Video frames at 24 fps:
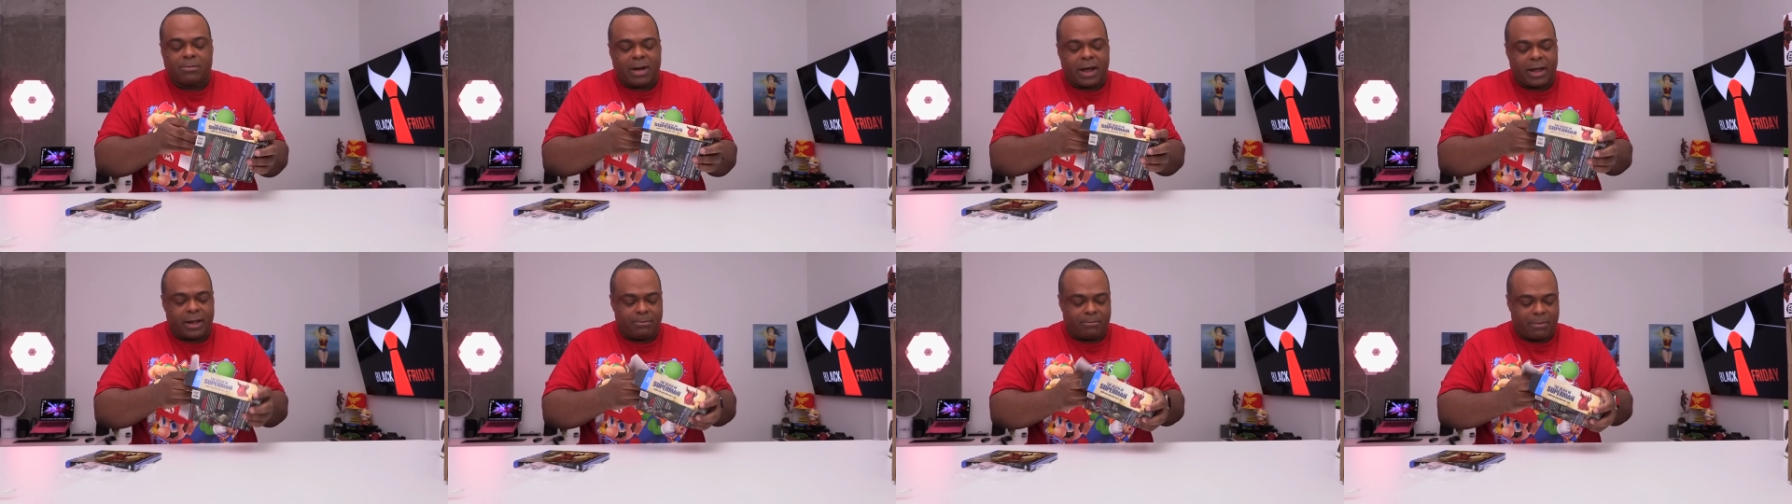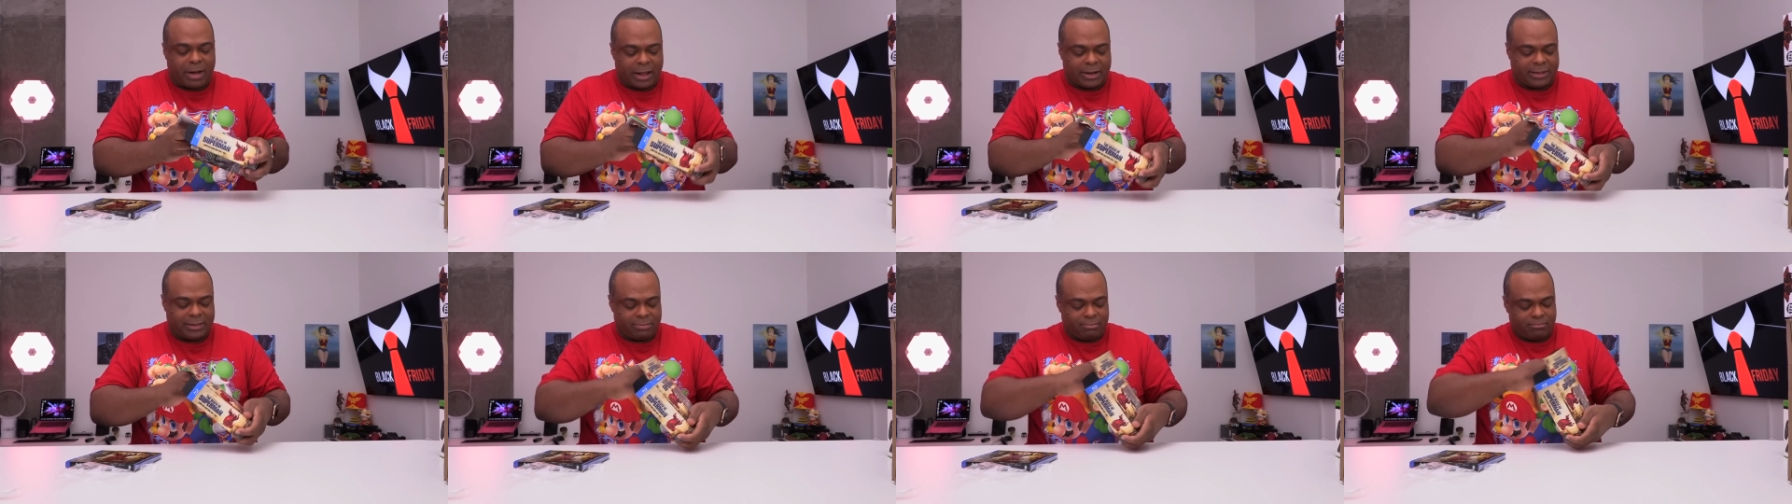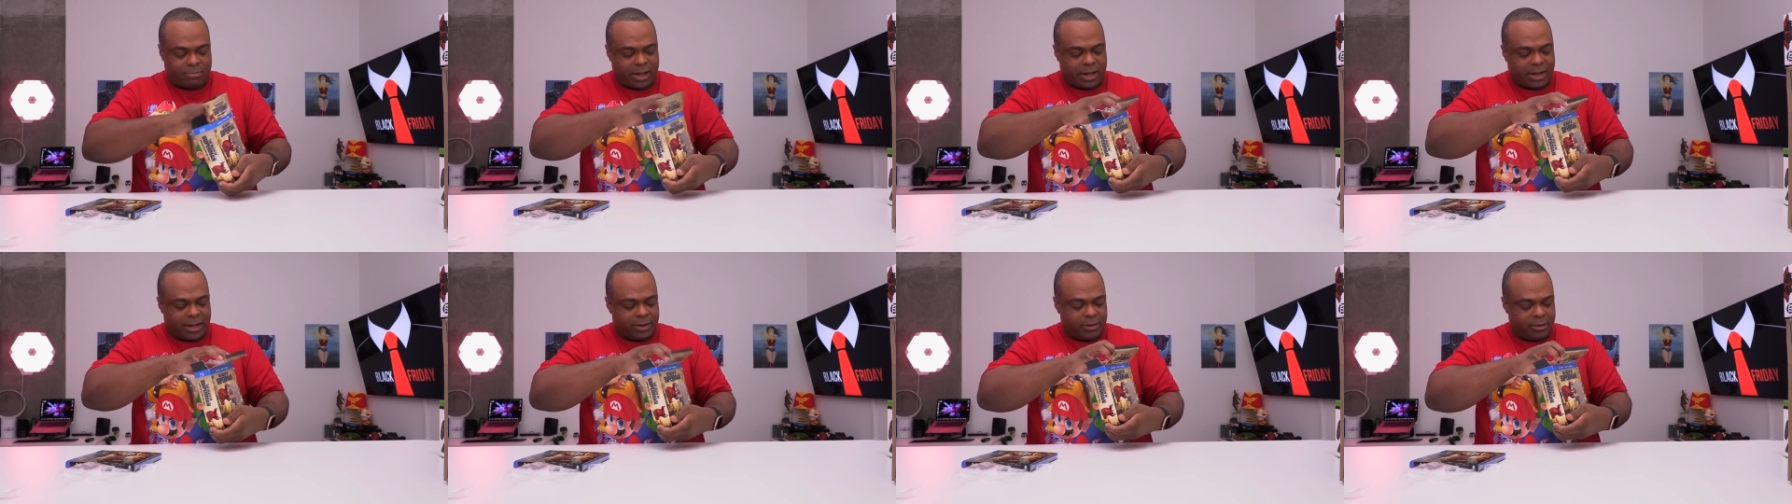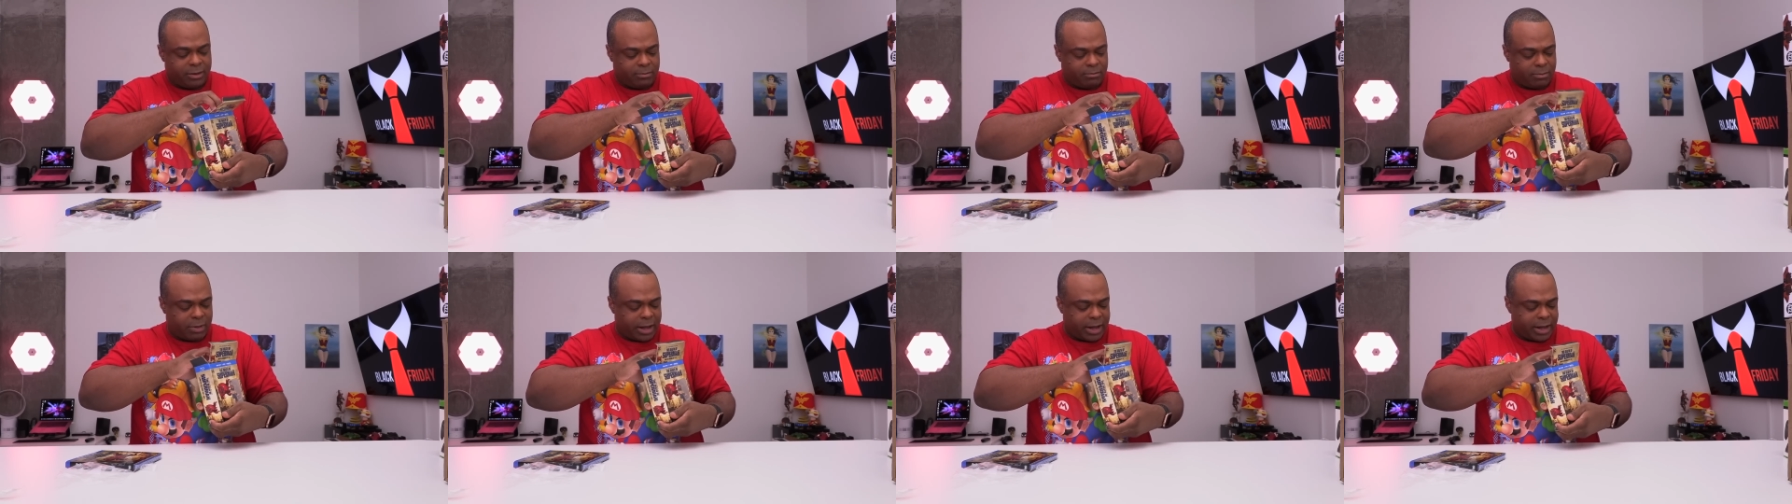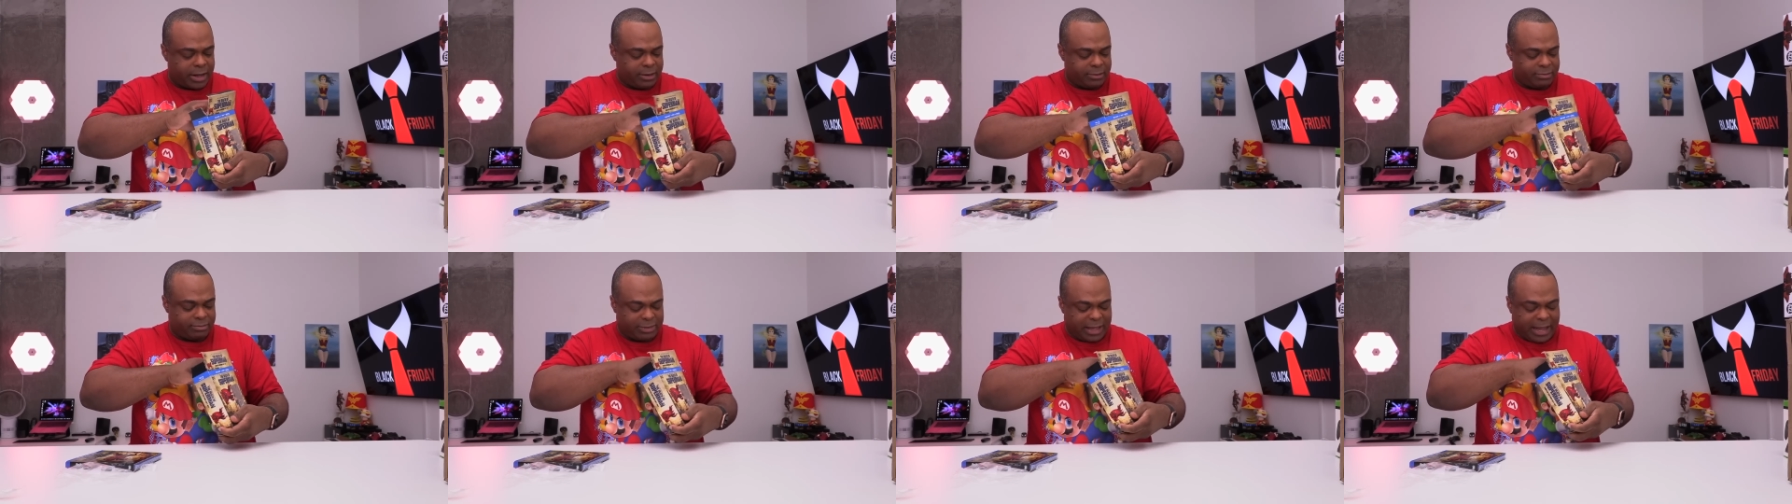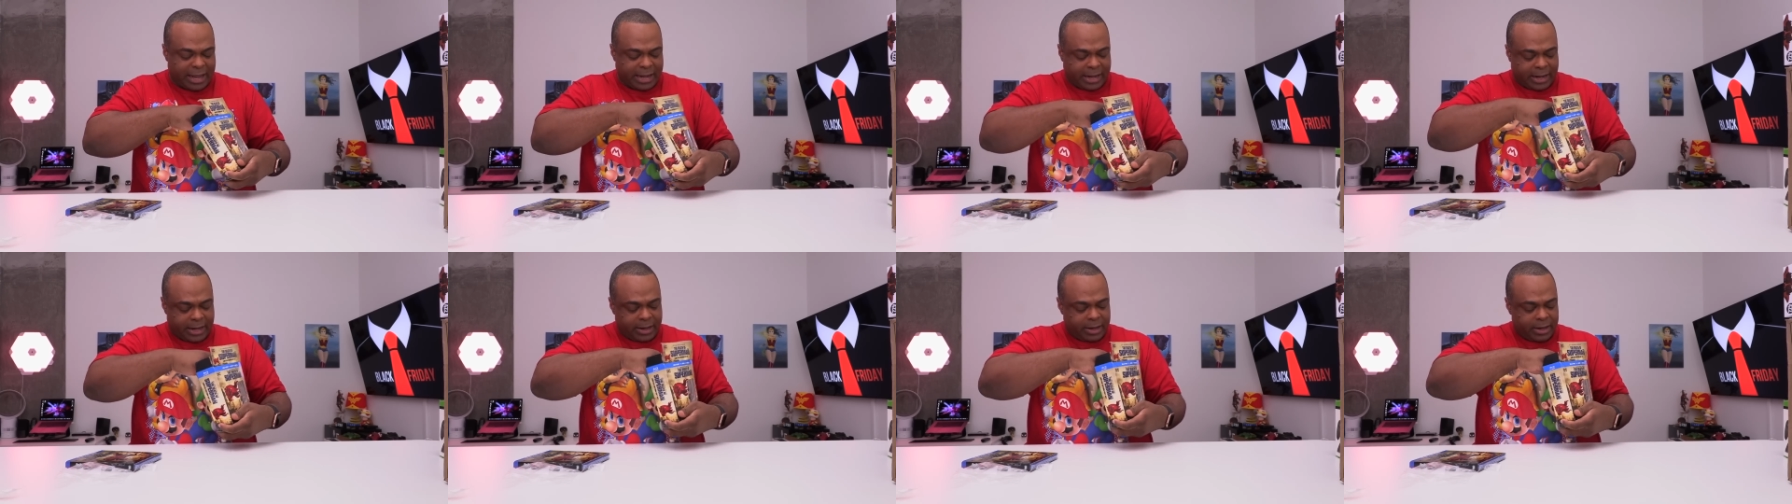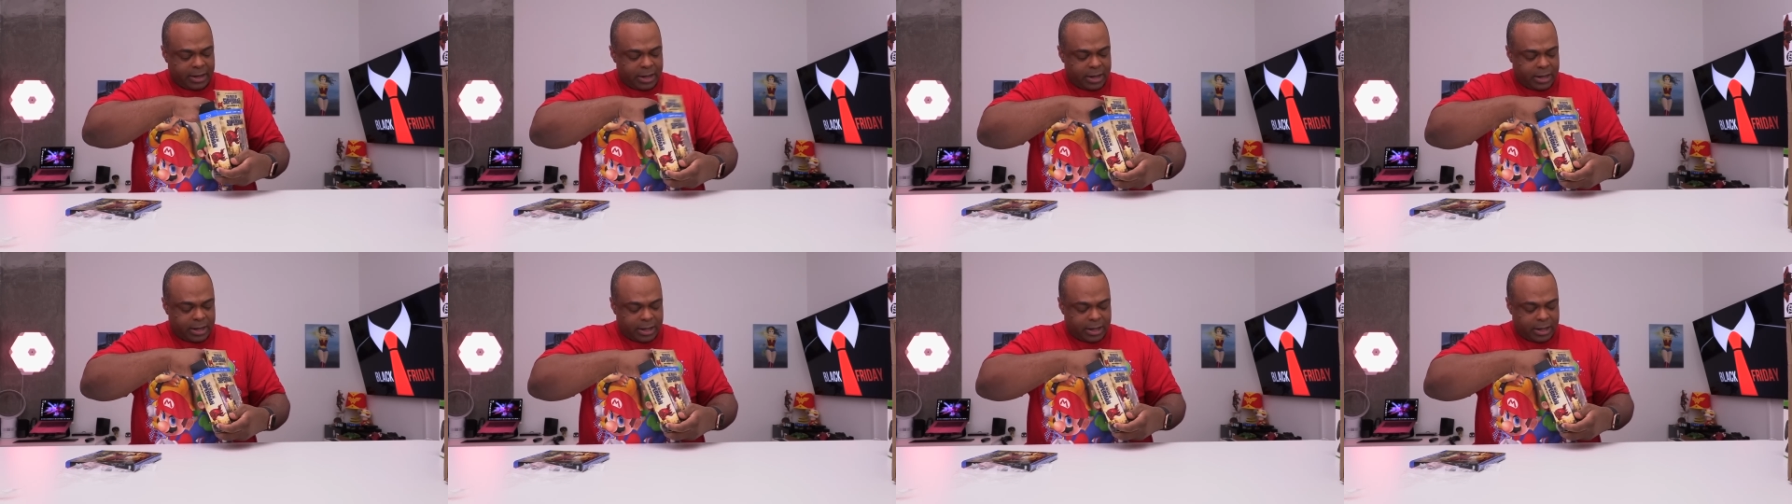my my my my thing.